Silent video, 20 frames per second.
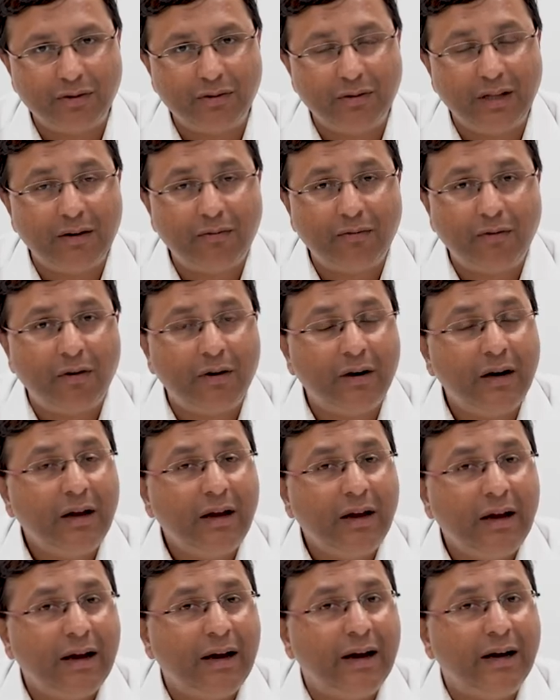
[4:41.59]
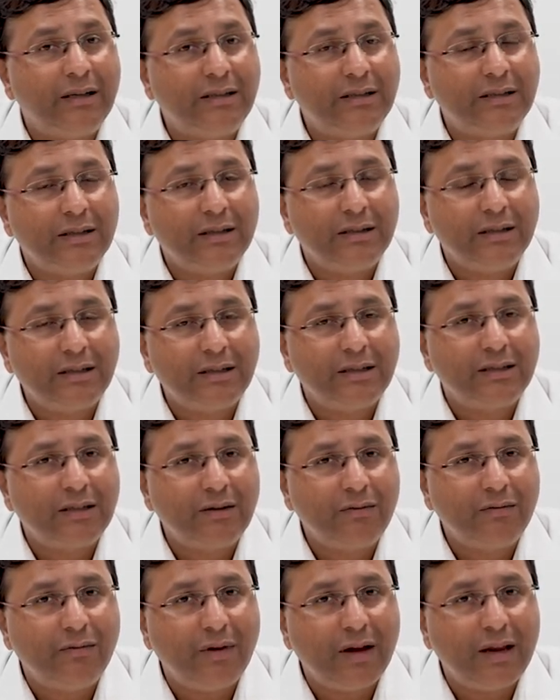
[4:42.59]
So therefore, this is
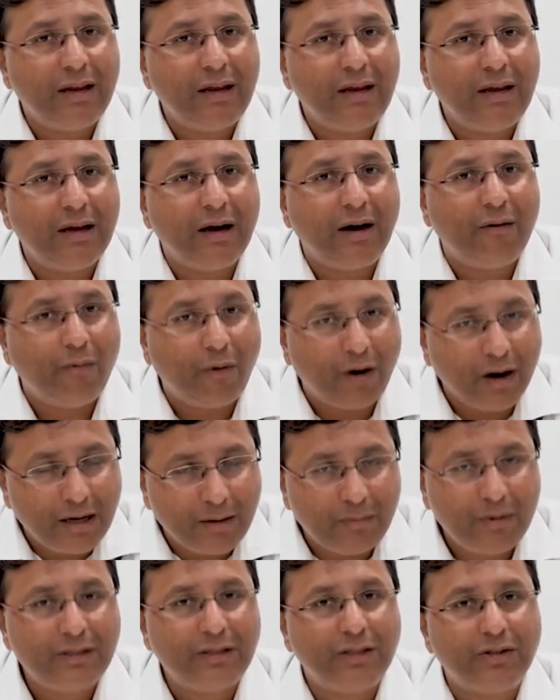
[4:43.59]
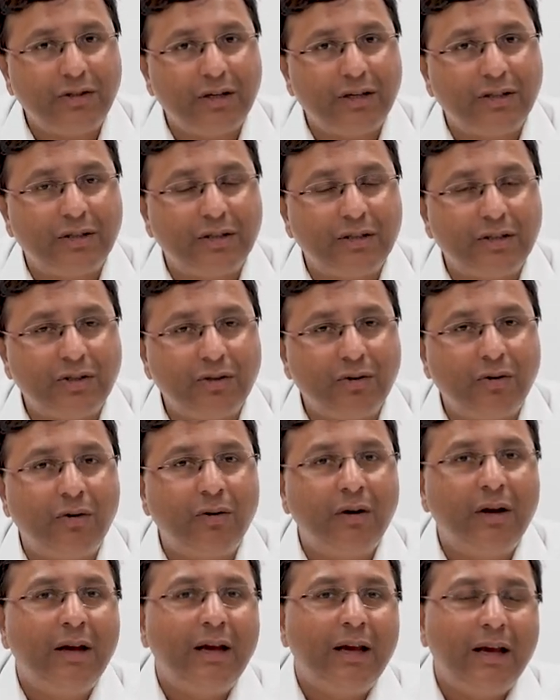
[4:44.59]
a very avoidable situation.
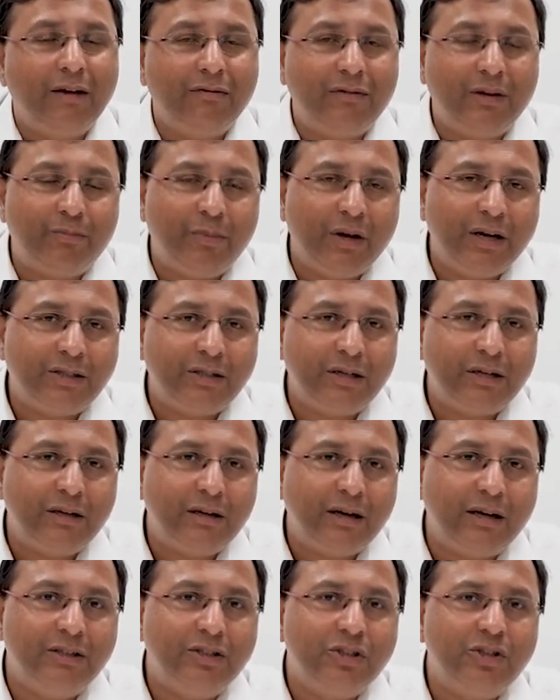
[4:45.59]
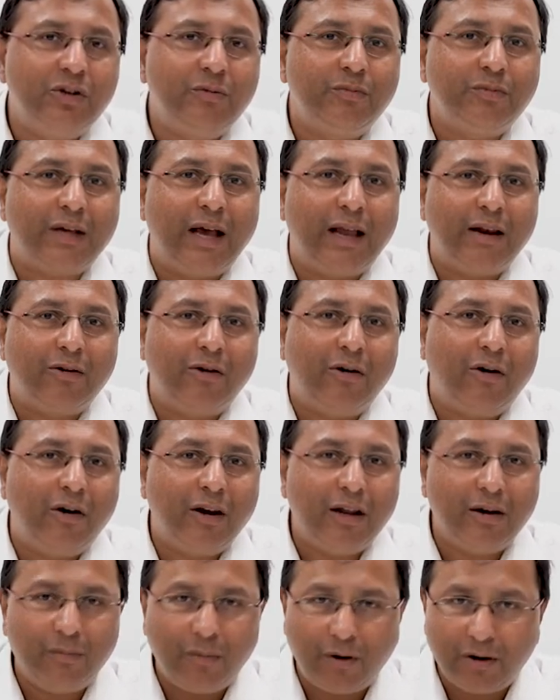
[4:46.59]
So if the patient consumes alcohol
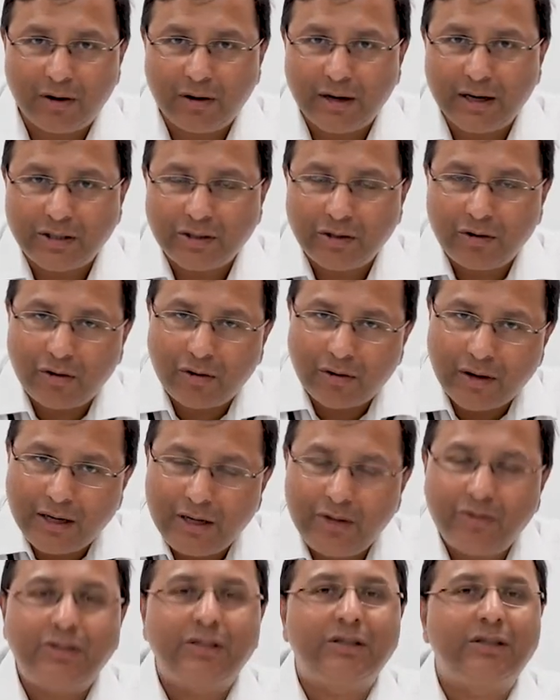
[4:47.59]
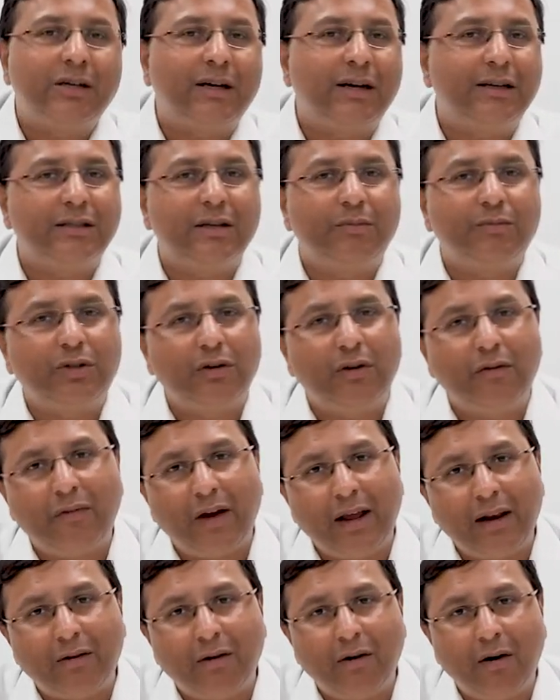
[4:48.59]
in moderation or reduces the consumption of
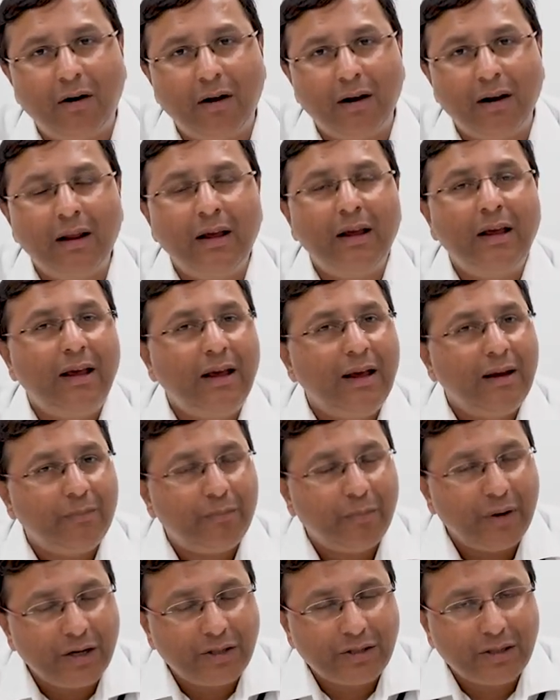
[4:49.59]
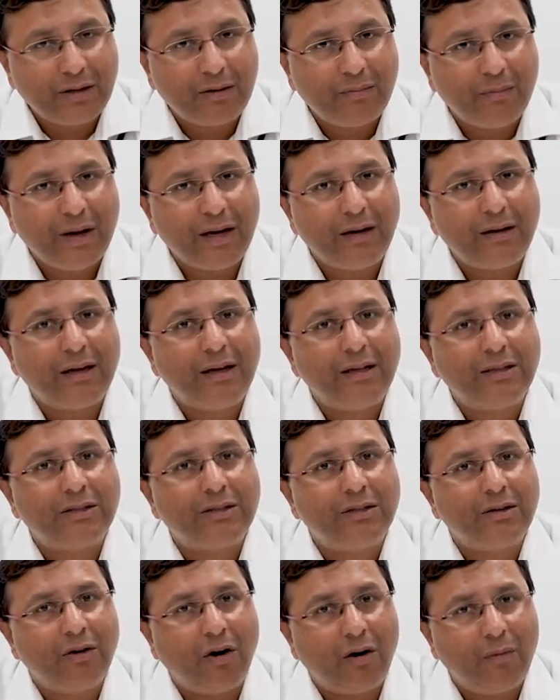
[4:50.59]
alcohol, patient maintains
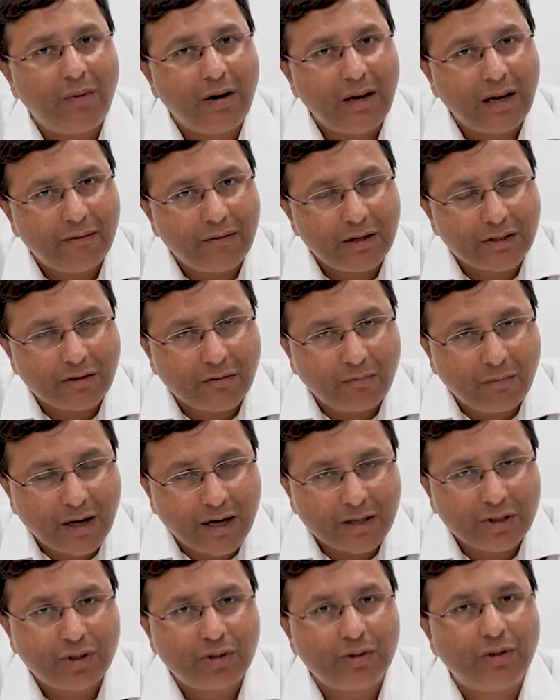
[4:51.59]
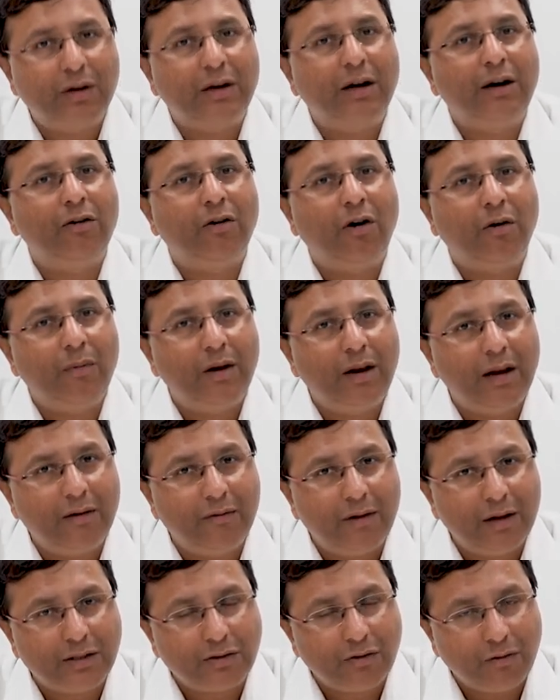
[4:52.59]
normal levels of blood sugar and normal
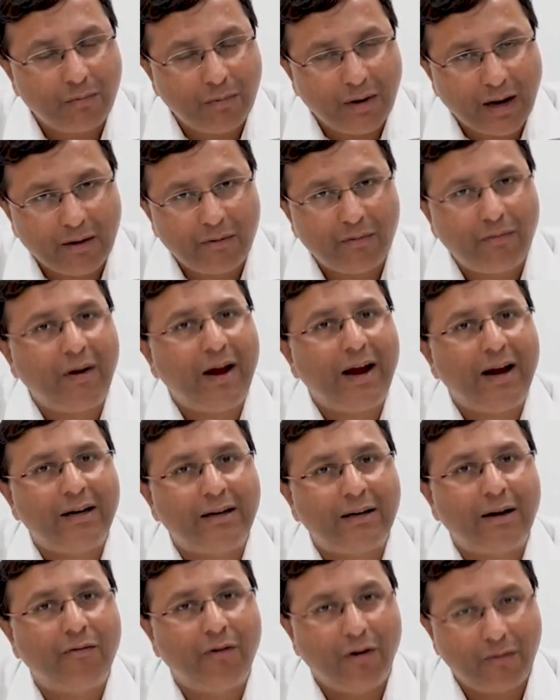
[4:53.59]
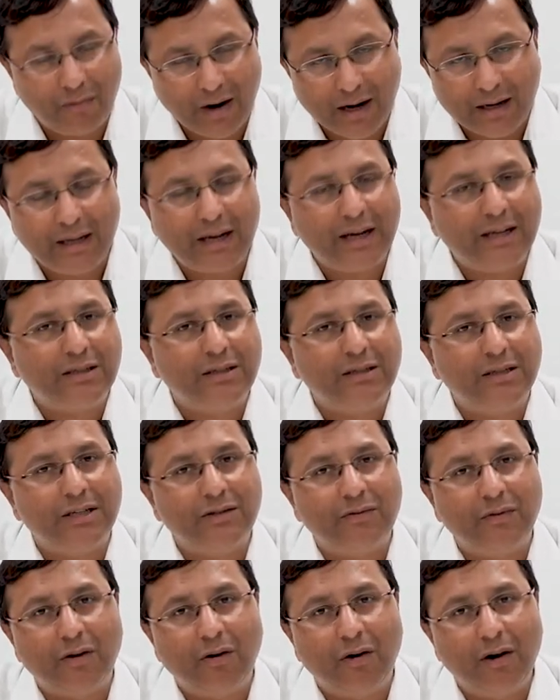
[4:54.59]
levels of blood fat or fatty acids,
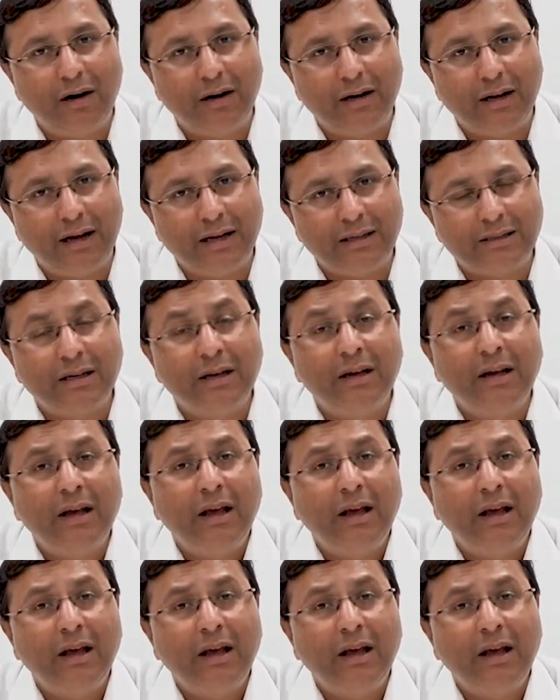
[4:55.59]
as we call it as,